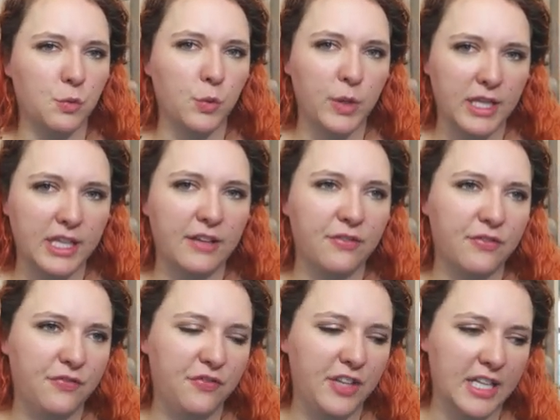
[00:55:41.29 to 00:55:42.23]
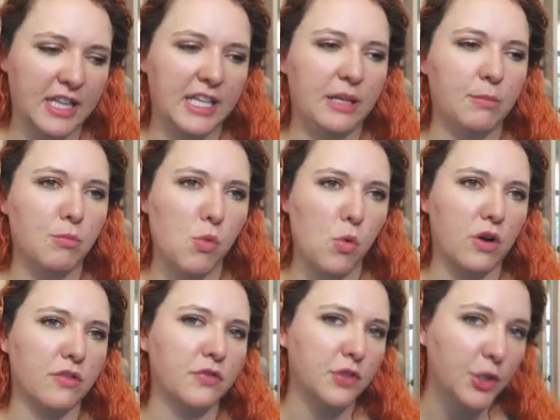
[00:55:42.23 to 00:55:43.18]
really feeling more
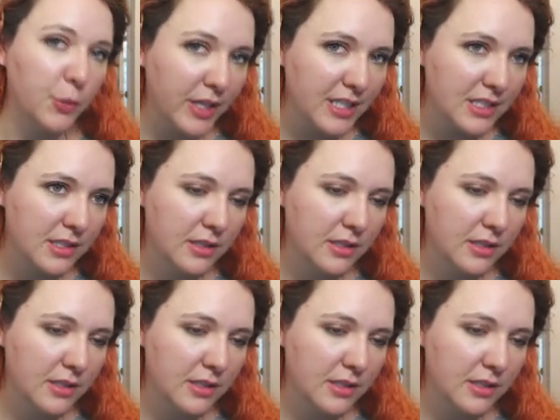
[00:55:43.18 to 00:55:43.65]
fluent.